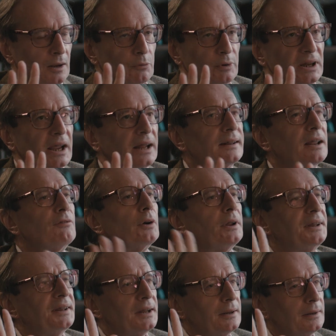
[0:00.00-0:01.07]
We get
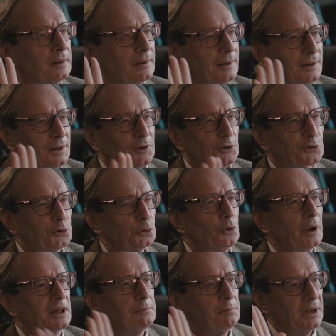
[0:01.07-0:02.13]
everything through
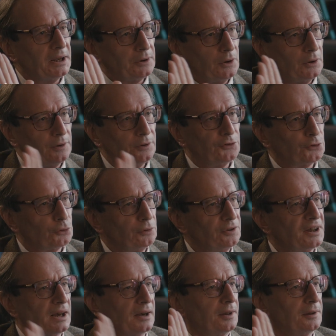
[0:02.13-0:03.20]
experience, through
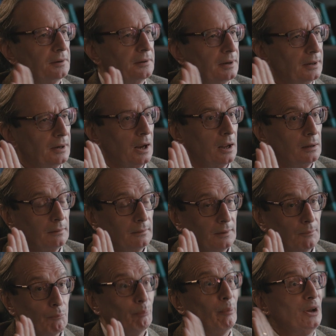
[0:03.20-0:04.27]
senses,
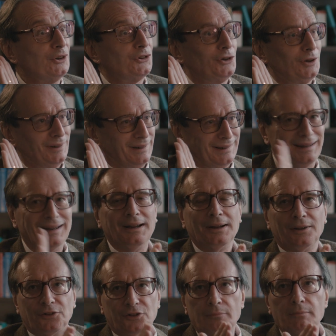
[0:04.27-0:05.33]
but
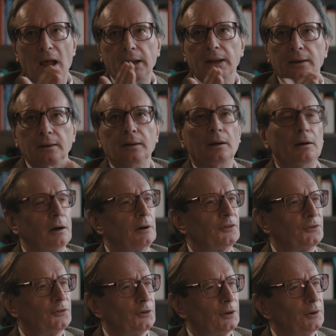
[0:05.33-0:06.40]
the mind
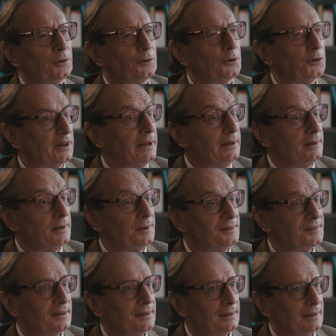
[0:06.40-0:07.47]
of uh, the
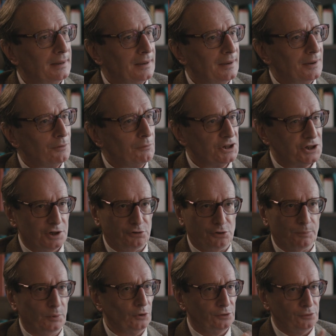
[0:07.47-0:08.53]
scientist, which is
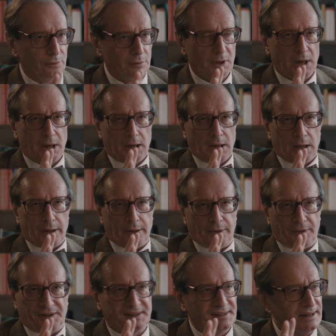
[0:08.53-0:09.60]
supposed to
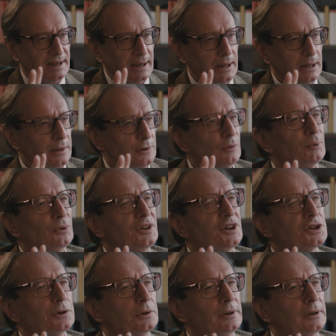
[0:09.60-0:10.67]
uh, stay in a
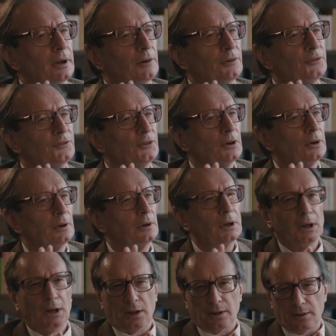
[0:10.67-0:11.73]
position of uh,
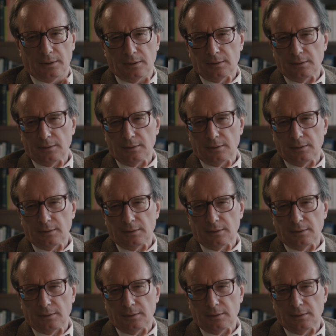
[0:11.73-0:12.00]
uh,